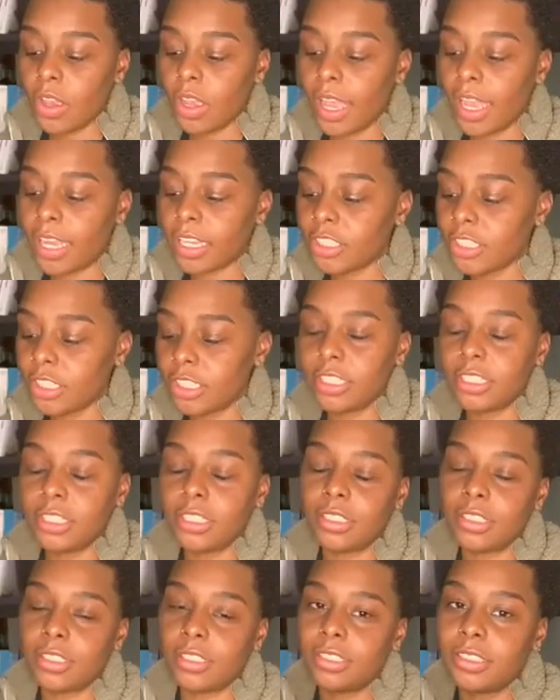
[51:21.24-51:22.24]

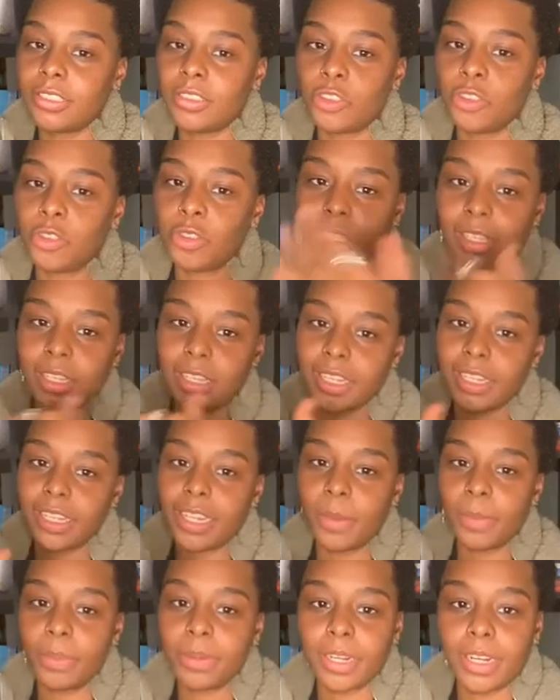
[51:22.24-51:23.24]
actually, you can cut
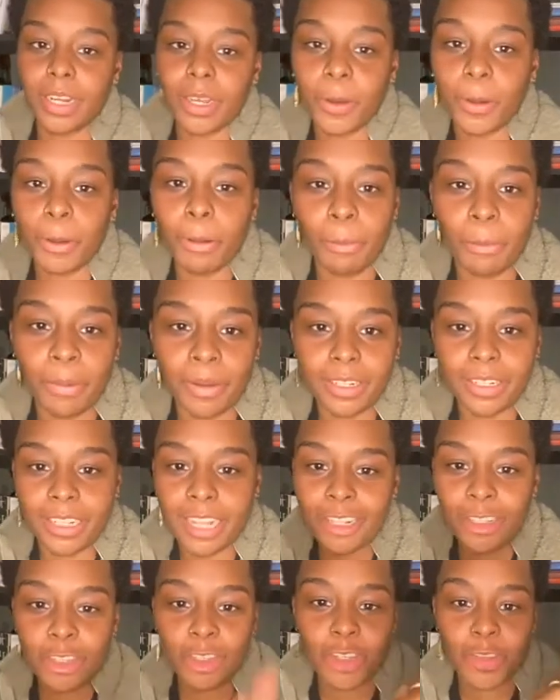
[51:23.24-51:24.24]
that part out. But
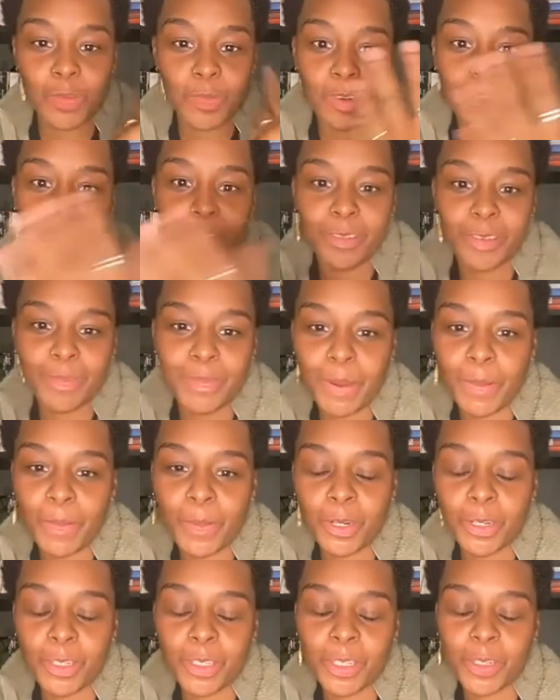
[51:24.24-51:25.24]
that's just more for my
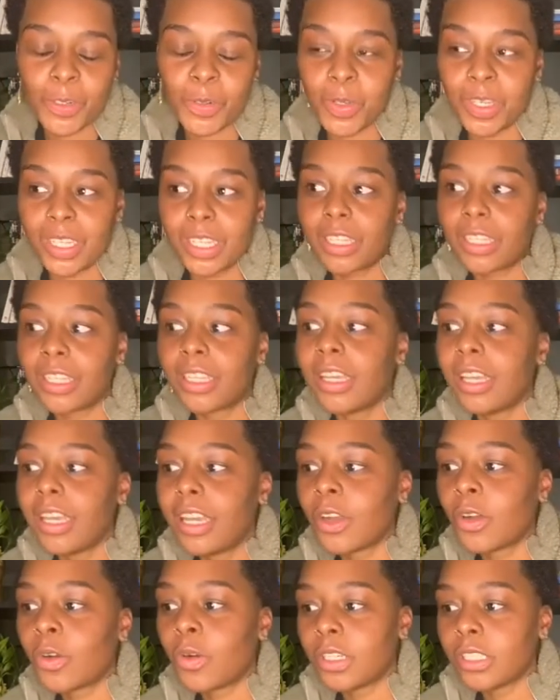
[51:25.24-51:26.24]
personal
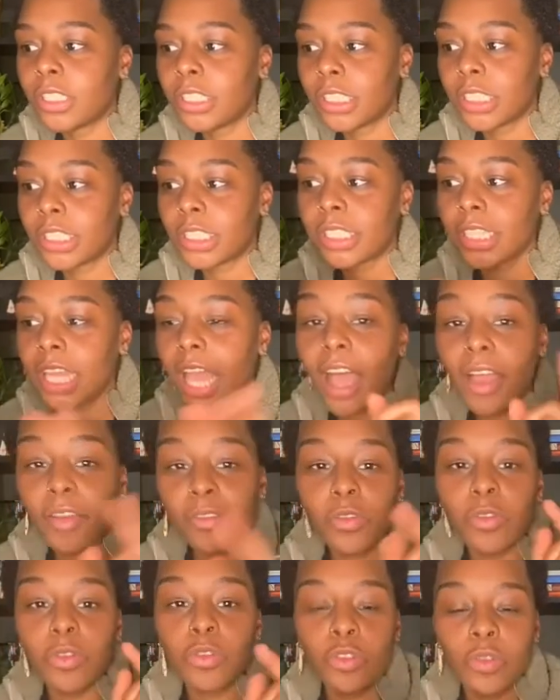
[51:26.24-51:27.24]
questions. Have
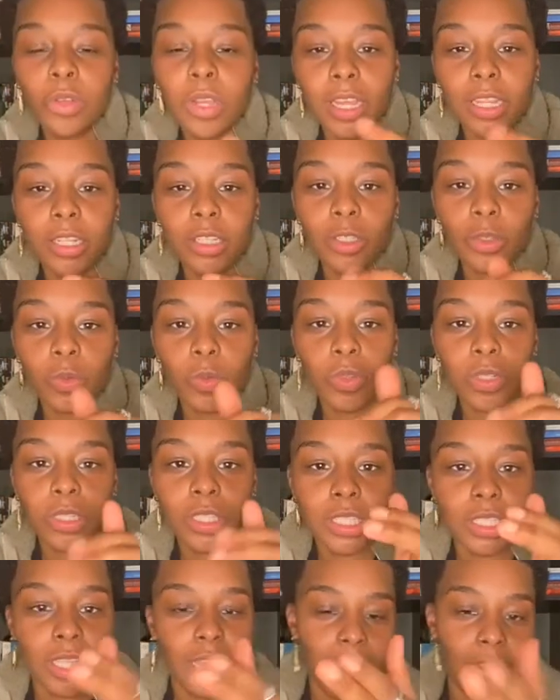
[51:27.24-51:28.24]
you tried the ones
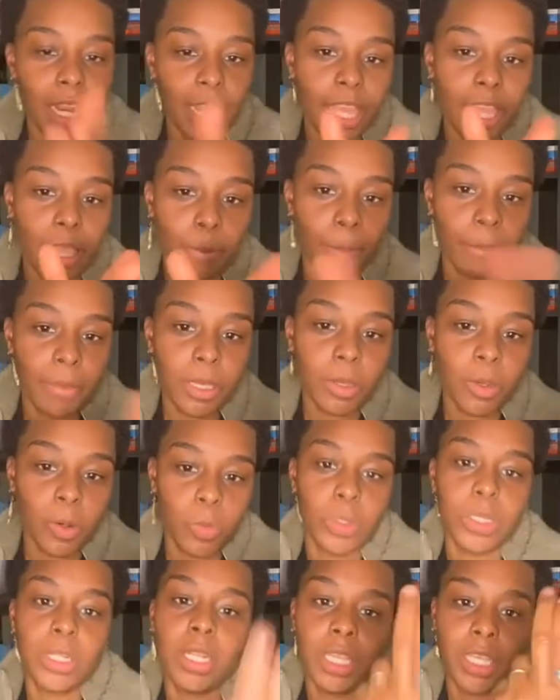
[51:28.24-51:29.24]
that like be
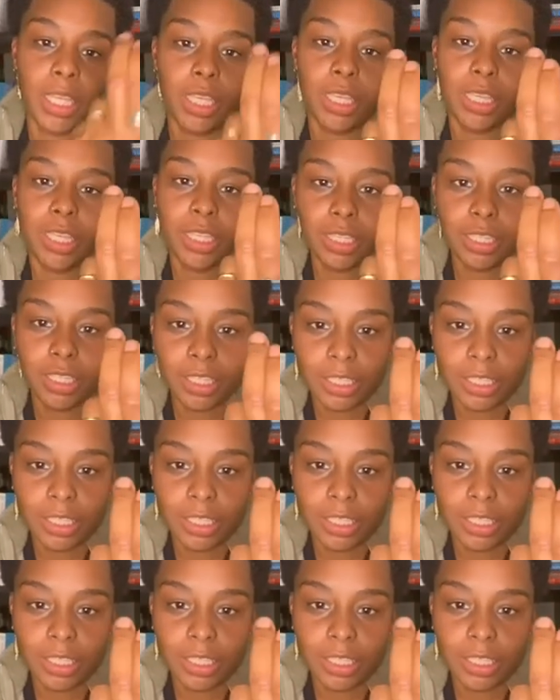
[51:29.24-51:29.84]
going in?